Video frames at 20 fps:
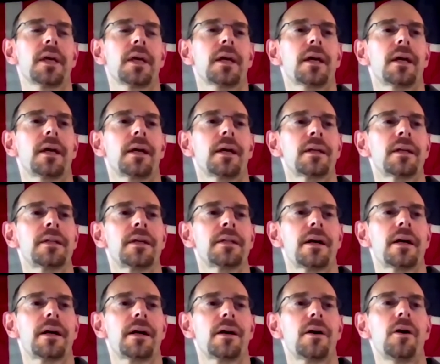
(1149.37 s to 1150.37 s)
And
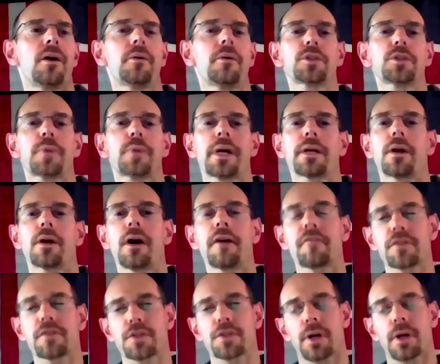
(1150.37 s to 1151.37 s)
always wear your
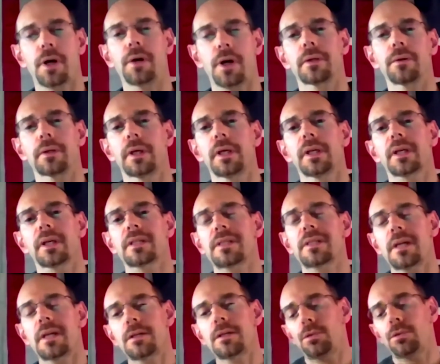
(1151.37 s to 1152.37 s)
officer coat, because
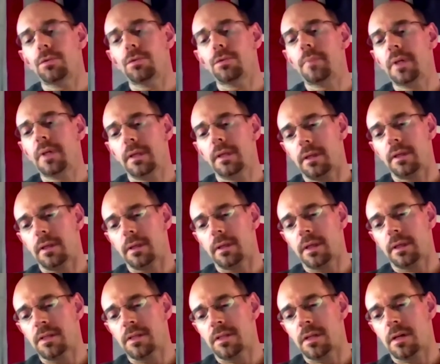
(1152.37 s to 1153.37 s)
then you'd be
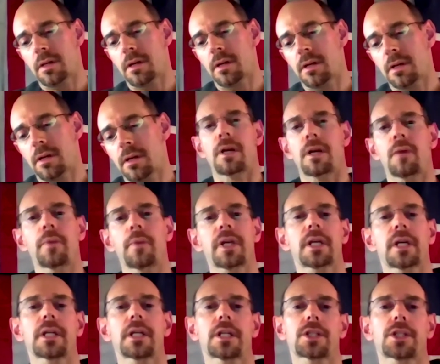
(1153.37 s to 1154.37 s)
considered a
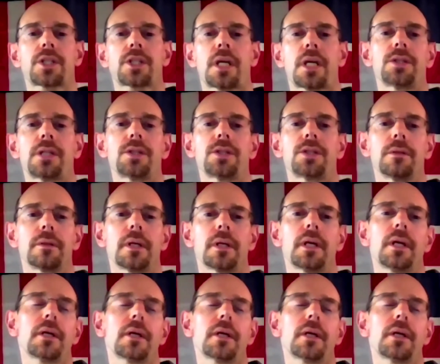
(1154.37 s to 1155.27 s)
prisoner and we could exchange you.